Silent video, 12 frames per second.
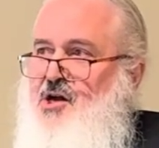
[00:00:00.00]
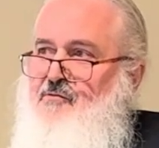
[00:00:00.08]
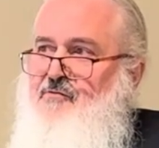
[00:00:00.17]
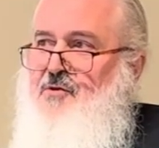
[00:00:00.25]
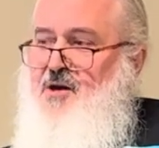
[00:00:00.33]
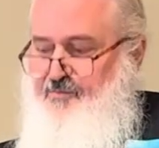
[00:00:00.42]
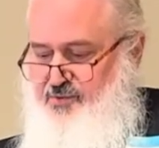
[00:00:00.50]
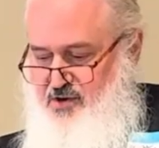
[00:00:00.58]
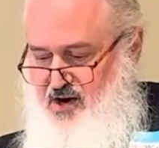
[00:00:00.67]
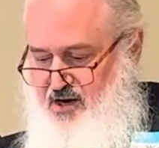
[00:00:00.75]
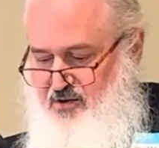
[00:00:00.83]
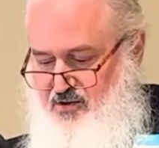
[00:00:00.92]
comfort and
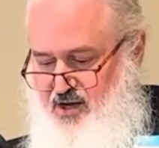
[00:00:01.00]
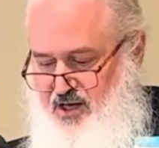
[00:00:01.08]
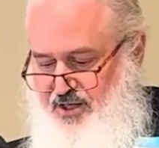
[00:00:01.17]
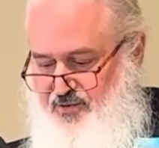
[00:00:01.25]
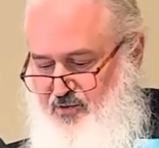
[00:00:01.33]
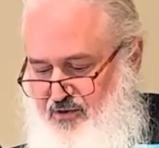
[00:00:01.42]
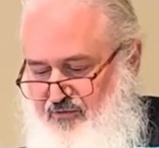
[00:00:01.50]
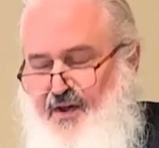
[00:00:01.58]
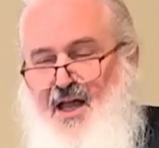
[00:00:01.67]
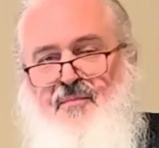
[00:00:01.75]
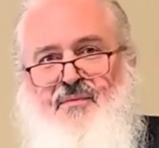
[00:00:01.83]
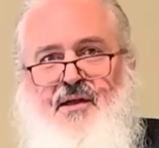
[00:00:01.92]
progress with
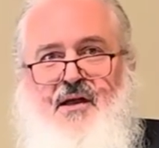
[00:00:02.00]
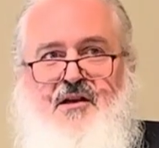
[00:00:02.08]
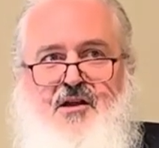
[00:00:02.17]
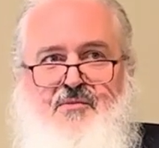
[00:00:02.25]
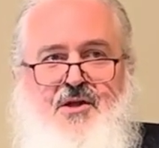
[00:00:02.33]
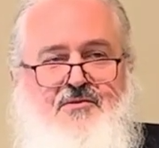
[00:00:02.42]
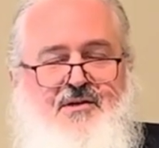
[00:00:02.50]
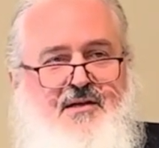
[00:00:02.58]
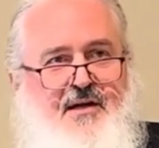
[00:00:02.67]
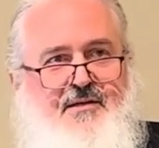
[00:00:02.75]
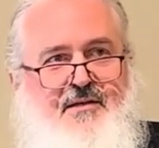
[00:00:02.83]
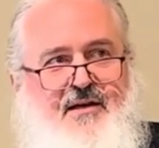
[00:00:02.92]
family and
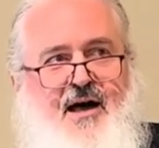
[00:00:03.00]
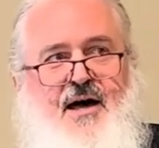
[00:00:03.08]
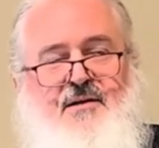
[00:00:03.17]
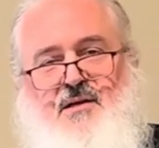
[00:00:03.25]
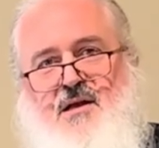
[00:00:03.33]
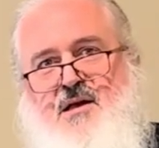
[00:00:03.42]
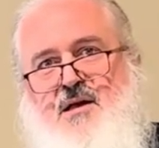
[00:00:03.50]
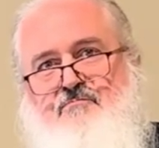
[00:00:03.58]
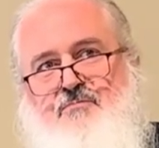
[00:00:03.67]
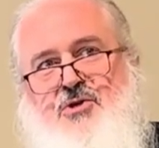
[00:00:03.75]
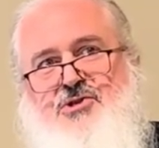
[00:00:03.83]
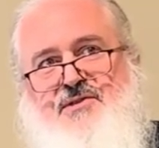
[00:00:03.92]
community and to not
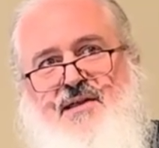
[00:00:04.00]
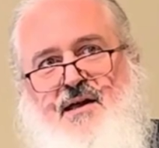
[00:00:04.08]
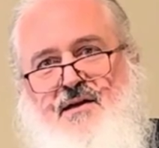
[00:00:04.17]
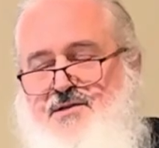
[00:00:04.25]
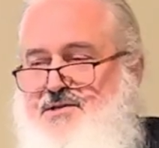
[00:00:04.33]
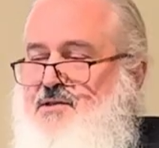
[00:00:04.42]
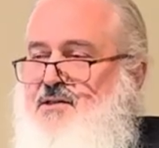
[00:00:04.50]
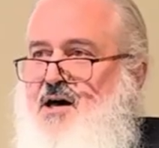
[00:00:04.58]
push things to